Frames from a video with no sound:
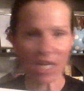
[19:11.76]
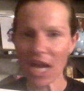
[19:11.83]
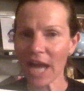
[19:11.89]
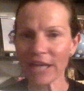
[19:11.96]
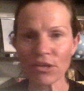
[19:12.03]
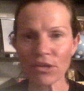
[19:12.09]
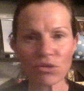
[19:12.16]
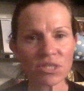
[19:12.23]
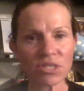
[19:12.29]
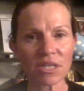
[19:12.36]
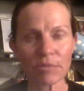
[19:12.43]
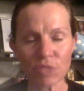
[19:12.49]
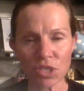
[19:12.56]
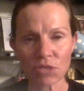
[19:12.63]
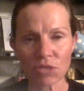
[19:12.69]
I know
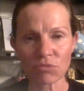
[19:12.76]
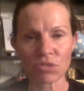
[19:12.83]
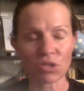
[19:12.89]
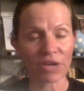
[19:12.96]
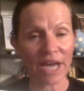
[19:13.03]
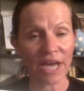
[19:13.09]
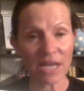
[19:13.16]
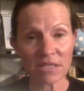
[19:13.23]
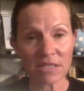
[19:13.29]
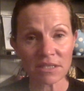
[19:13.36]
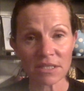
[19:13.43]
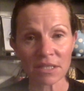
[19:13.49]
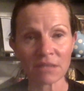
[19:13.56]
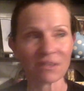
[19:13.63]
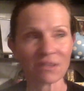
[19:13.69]
some students are
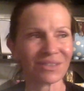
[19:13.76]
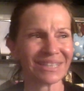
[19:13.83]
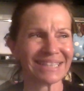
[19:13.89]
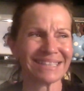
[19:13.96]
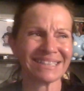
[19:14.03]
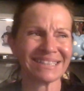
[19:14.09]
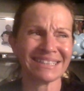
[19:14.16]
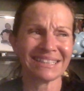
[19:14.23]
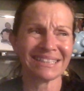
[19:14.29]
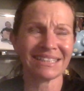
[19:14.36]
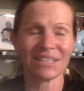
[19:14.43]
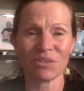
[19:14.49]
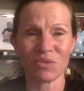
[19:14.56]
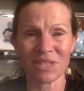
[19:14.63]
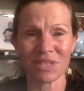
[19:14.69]
hesitant. They're like, I
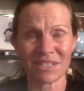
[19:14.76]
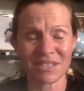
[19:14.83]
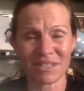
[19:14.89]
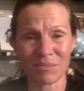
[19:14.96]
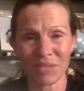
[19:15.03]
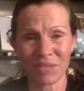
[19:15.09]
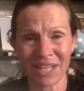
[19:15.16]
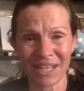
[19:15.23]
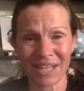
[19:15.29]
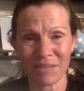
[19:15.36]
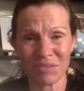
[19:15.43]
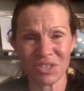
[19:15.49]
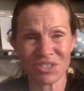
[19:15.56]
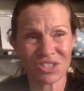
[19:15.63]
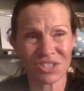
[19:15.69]
don't want to seem like
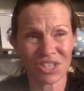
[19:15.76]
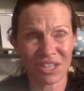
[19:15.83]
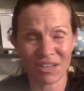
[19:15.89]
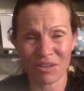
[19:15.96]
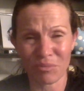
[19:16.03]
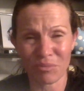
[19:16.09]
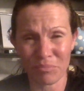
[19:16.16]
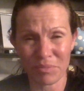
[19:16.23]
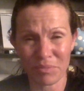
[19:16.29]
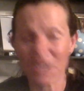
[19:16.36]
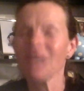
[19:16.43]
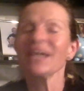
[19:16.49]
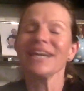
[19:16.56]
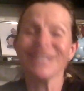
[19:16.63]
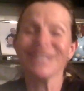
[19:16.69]
I'm nudging, or
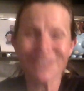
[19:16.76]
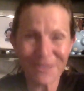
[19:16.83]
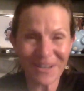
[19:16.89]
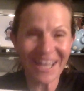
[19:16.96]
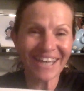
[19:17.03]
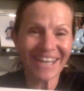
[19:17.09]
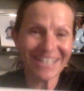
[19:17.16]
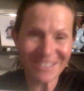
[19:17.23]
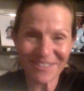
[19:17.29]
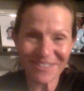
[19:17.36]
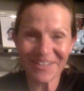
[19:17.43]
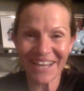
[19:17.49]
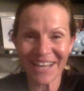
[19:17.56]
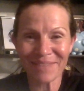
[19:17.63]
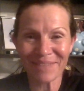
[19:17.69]
it's okay. It's
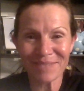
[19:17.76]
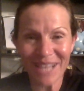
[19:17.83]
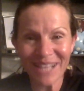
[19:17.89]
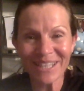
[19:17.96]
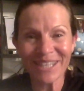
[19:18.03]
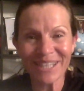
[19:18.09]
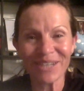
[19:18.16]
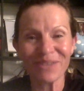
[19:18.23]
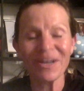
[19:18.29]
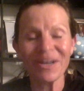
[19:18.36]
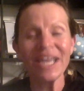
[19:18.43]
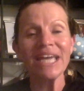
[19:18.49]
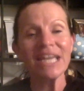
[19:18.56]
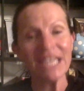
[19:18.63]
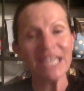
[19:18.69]
okay. I'm telling you.
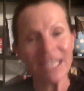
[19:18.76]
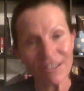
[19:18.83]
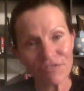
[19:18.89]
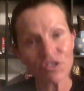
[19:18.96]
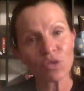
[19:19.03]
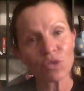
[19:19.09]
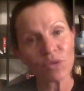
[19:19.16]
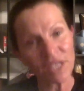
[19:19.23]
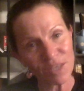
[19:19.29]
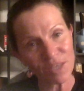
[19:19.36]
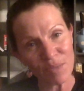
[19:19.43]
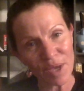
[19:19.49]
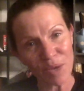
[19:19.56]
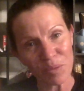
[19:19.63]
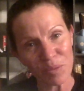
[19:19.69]
If you
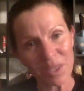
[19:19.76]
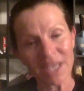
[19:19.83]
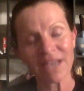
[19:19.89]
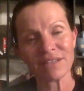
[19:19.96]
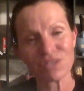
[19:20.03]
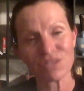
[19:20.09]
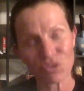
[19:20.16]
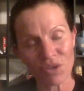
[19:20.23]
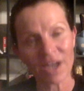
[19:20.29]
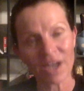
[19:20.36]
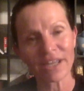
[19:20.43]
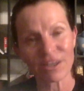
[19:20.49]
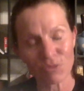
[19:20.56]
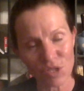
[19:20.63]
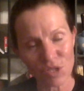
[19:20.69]
email me and do not
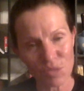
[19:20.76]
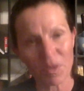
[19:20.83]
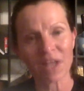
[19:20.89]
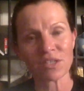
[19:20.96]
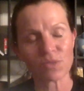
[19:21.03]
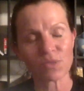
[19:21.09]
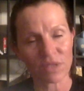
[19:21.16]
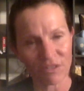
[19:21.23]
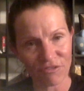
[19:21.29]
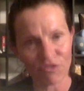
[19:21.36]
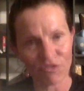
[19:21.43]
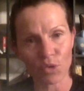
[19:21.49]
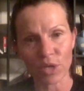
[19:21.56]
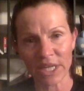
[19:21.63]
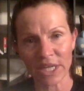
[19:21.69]
get a response within
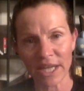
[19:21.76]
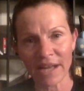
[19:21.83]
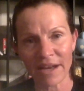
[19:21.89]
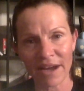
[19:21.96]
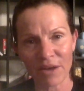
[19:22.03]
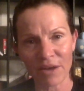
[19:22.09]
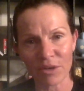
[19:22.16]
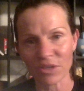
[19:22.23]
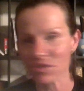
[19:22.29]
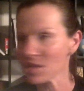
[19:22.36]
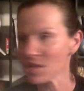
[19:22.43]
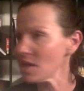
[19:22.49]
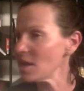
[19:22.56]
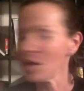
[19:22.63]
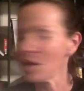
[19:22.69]
48 hours,
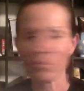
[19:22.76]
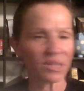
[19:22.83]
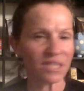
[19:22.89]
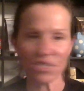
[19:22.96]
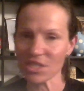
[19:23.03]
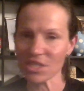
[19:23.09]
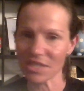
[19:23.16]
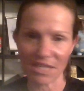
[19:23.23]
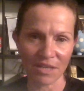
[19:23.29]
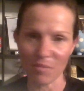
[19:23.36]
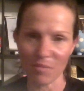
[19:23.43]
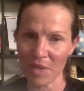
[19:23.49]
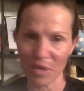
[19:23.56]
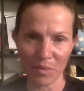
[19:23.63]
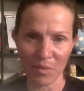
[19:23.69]
please just
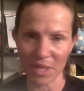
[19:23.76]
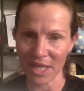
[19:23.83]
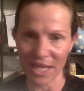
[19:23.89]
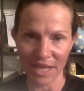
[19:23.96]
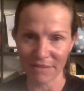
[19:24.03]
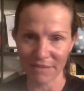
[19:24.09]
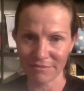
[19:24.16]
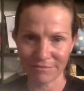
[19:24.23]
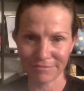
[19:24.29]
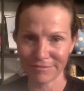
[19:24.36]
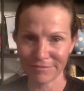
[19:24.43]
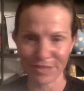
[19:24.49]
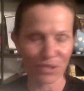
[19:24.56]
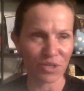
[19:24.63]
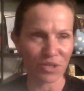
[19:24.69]
email me again.
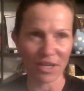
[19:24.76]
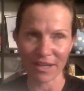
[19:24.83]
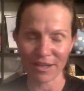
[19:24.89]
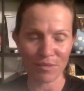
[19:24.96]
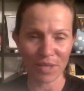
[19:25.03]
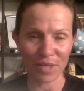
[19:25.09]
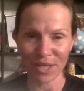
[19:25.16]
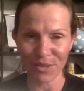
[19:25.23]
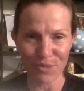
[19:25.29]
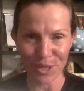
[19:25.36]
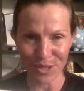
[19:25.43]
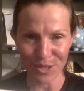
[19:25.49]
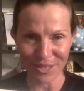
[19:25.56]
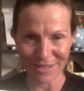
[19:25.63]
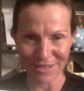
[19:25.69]
There's not going to be any
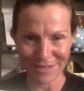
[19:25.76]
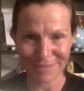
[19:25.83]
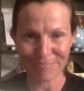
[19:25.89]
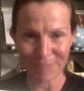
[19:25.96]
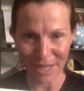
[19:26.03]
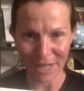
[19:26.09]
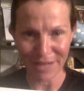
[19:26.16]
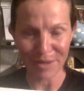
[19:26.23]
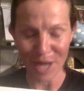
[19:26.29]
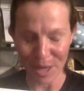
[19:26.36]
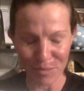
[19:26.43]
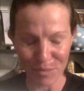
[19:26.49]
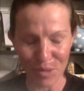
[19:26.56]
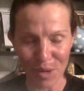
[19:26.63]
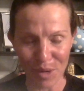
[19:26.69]
weirdness.
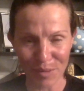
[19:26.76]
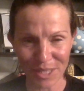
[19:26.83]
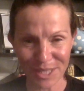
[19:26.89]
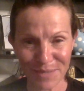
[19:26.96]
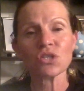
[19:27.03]
I promise.